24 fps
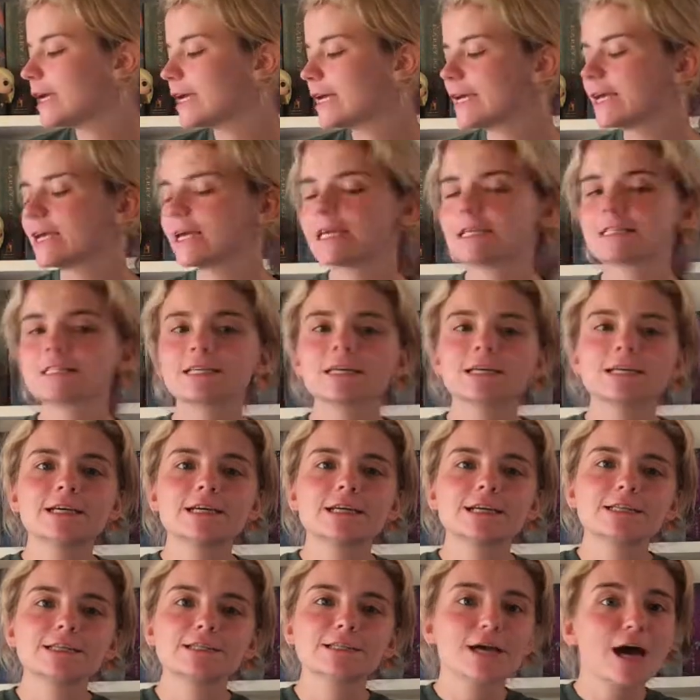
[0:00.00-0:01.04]
is
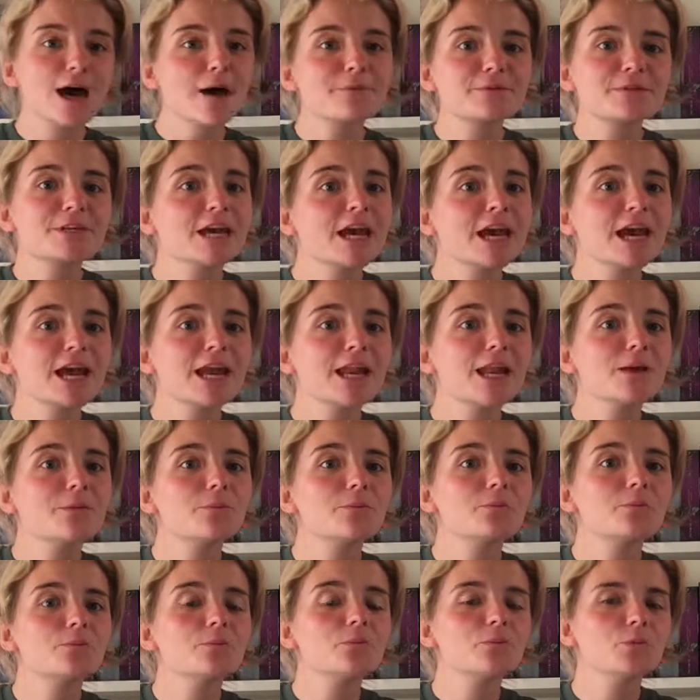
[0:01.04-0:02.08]
top
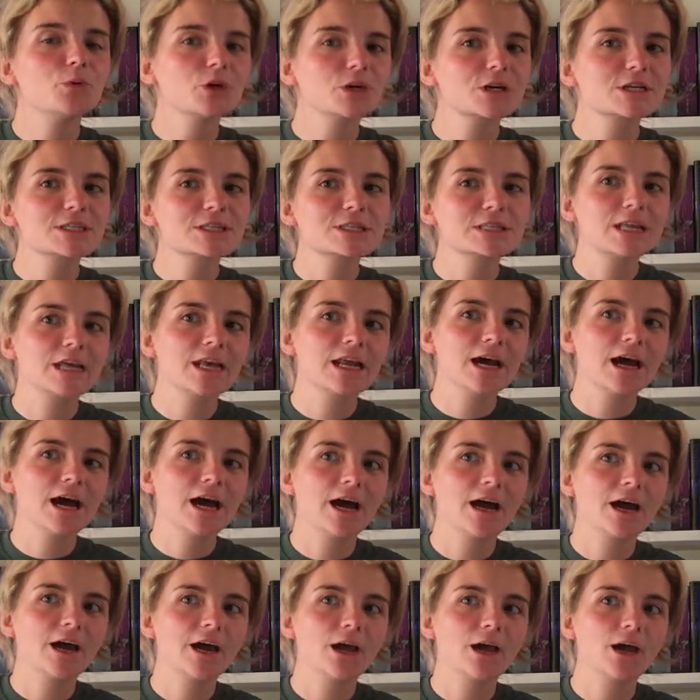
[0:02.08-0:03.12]
10 books that
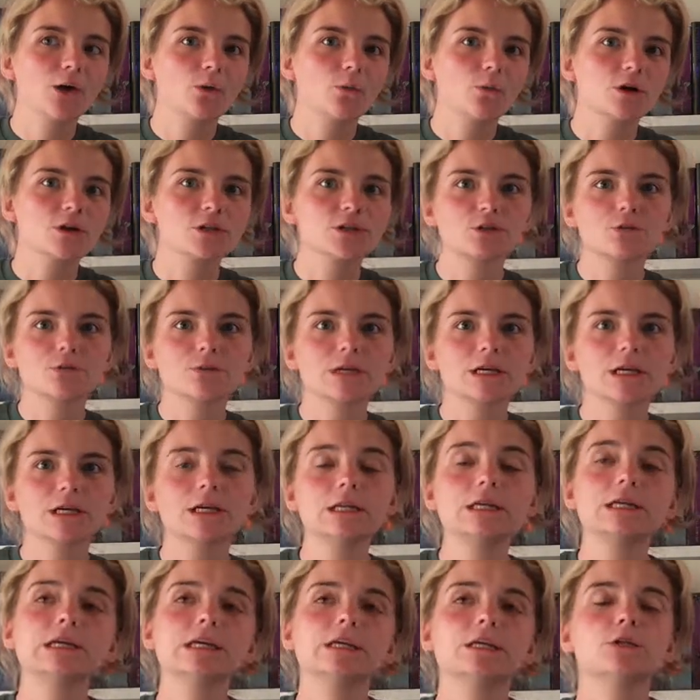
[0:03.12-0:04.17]
I want to
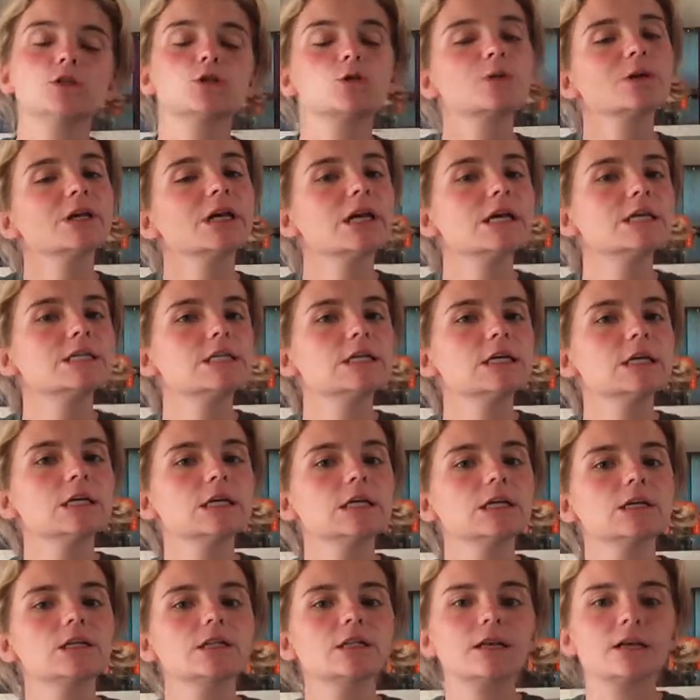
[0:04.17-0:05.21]
read in
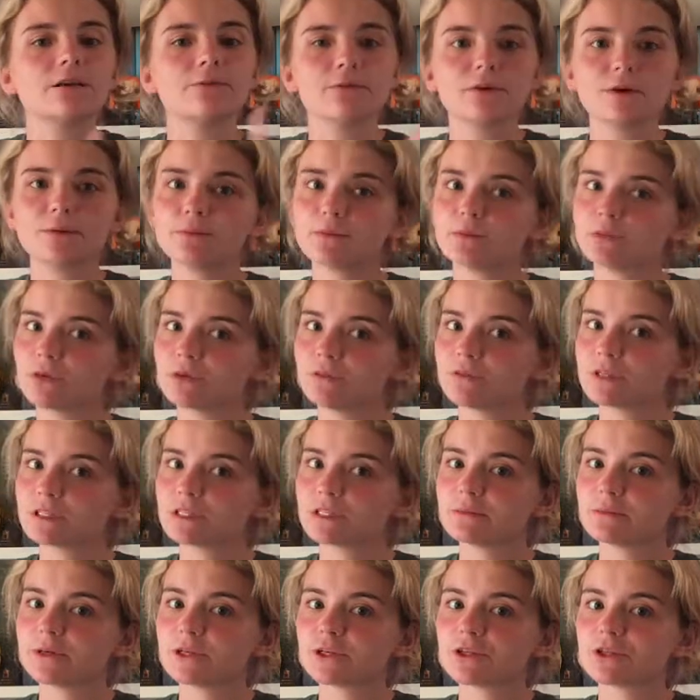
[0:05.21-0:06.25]
2018 that have not been
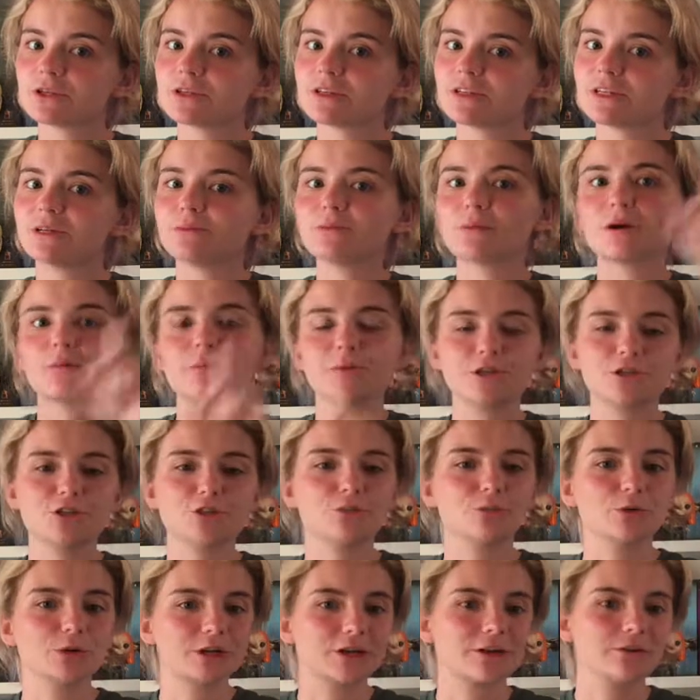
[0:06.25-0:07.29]
previously mentioned in my mid-year
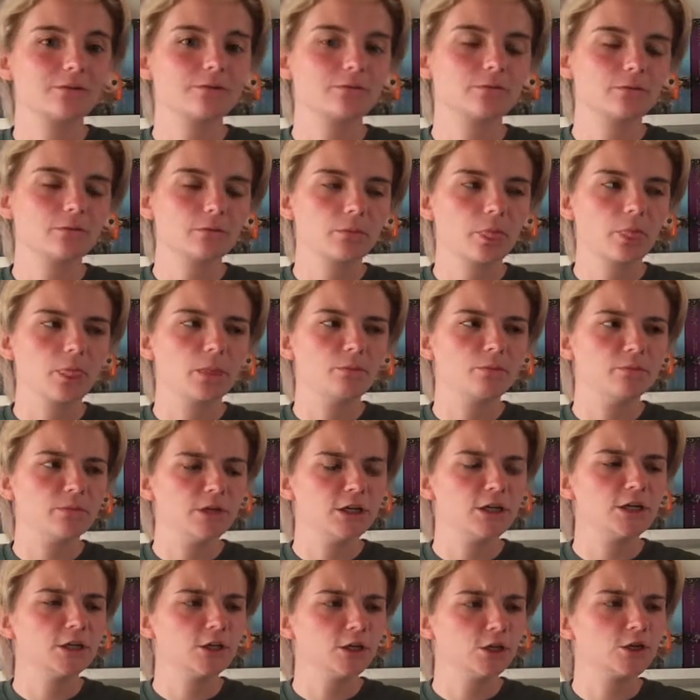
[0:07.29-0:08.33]

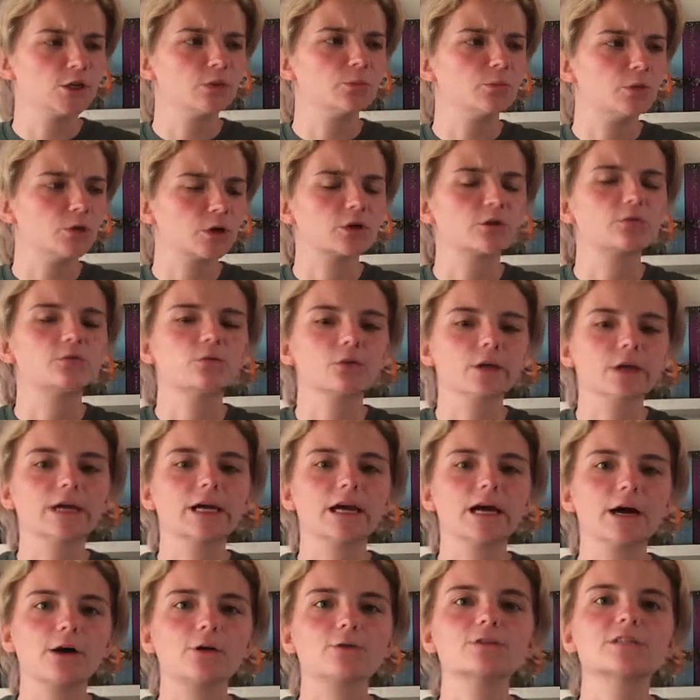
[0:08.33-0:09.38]
book freak
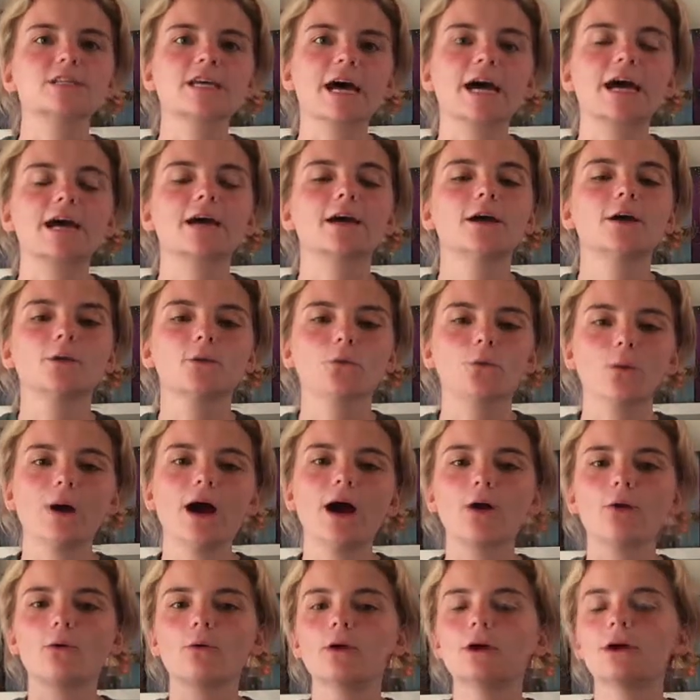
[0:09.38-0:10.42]
out tag.
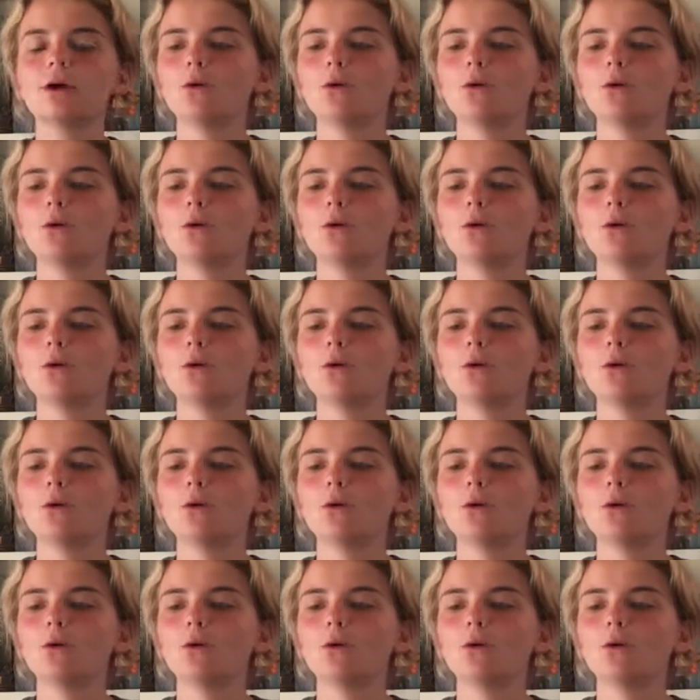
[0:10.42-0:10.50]
Wow.